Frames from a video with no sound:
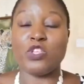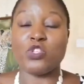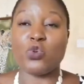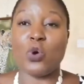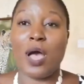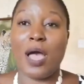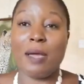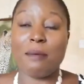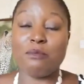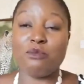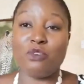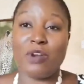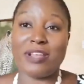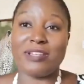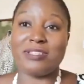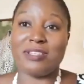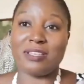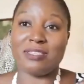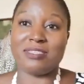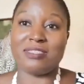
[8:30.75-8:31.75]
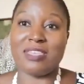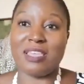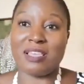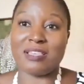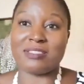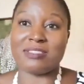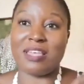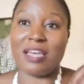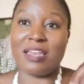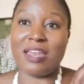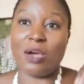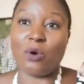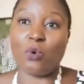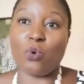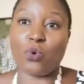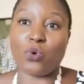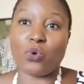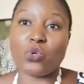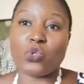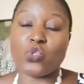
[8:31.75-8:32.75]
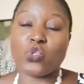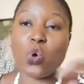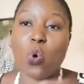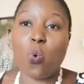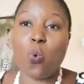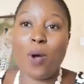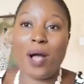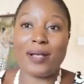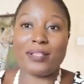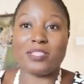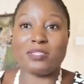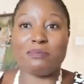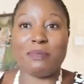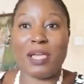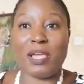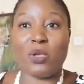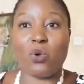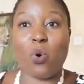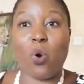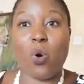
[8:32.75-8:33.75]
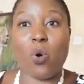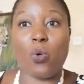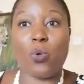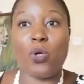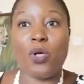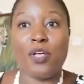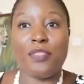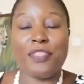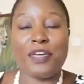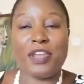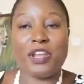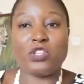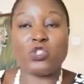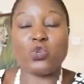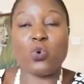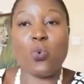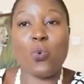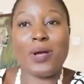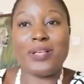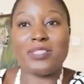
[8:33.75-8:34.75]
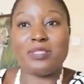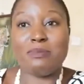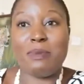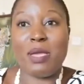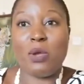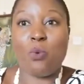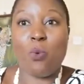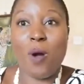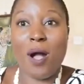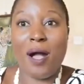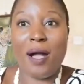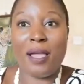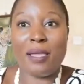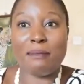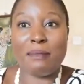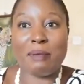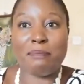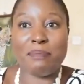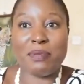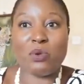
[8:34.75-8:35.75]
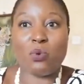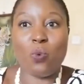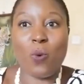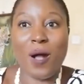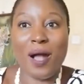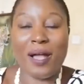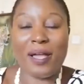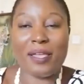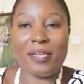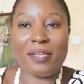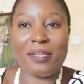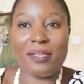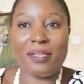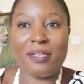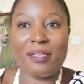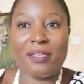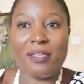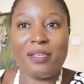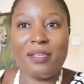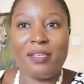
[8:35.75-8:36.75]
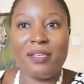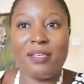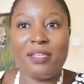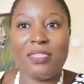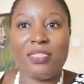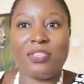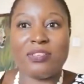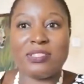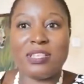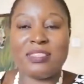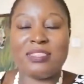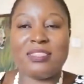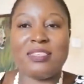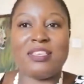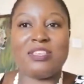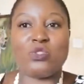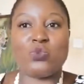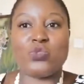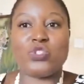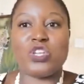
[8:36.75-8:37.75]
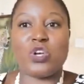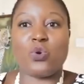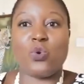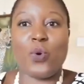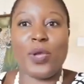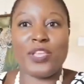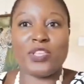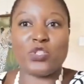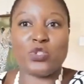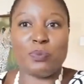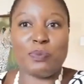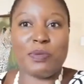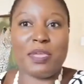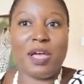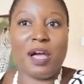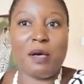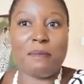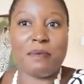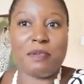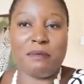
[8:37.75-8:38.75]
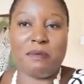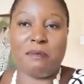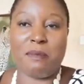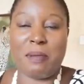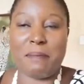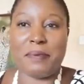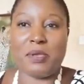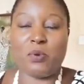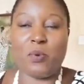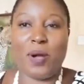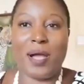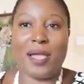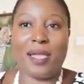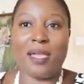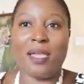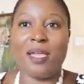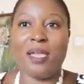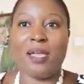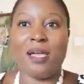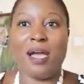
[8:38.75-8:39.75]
So I'm writing things that are towards my goal, that are towards my why, my big why. Those are things which are going to be helping me, my big why.